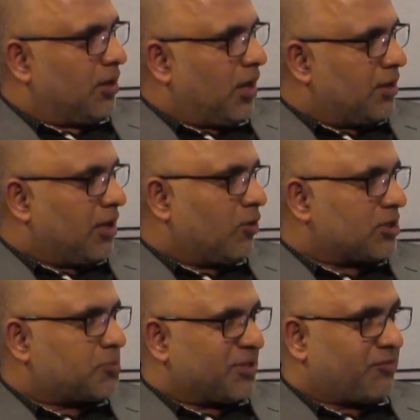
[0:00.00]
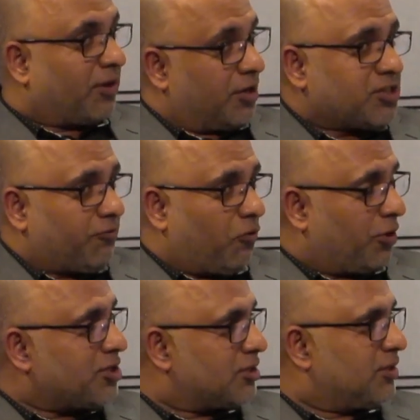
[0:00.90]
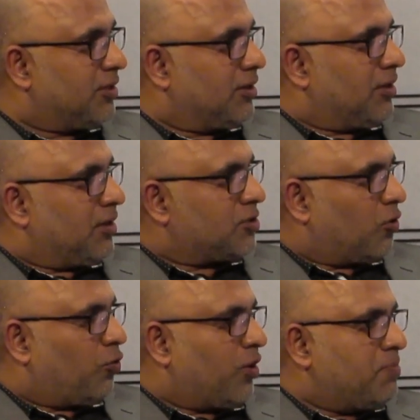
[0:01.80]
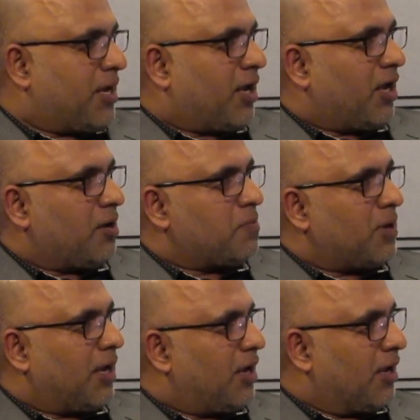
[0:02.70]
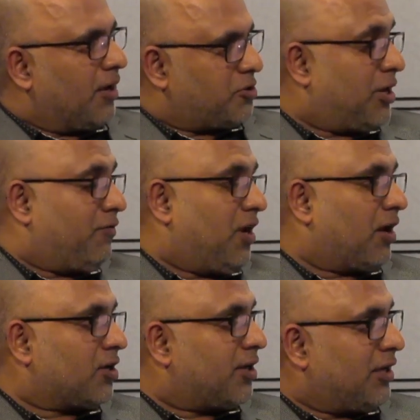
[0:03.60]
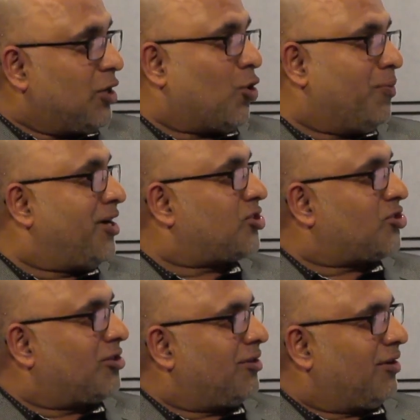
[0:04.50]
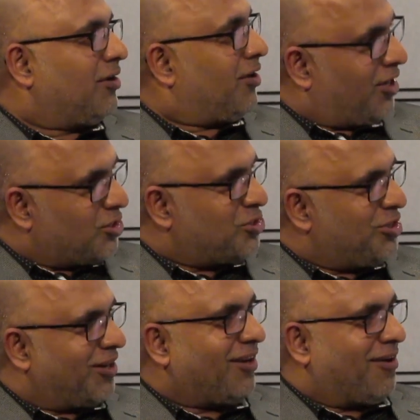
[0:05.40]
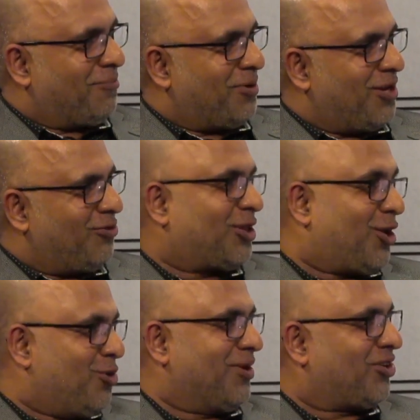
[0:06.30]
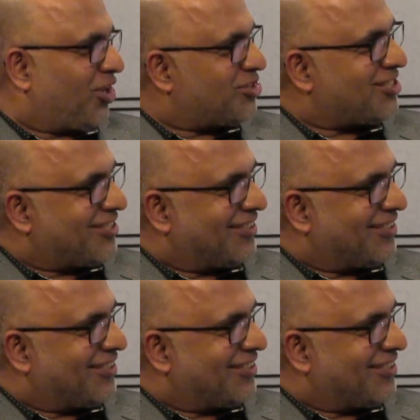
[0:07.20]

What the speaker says: And there was a specific reason for it. So we became today we are an e-commerce engineering company with a human touch.